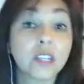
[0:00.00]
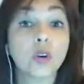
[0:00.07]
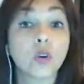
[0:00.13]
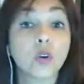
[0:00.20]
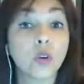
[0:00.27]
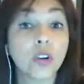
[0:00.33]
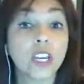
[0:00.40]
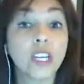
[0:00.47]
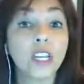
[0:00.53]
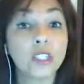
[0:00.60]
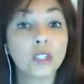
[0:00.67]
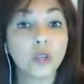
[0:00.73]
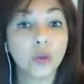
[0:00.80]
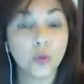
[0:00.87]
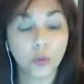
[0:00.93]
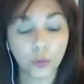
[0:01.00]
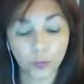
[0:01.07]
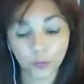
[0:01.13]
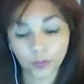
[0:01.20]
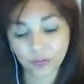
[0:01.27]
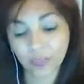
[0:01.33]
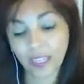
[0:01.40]
Cradle.
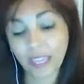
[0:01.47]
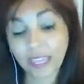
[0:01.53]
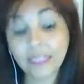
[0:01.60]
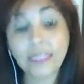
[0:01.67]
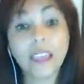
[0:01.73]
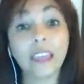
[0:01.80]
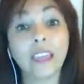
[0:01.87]
And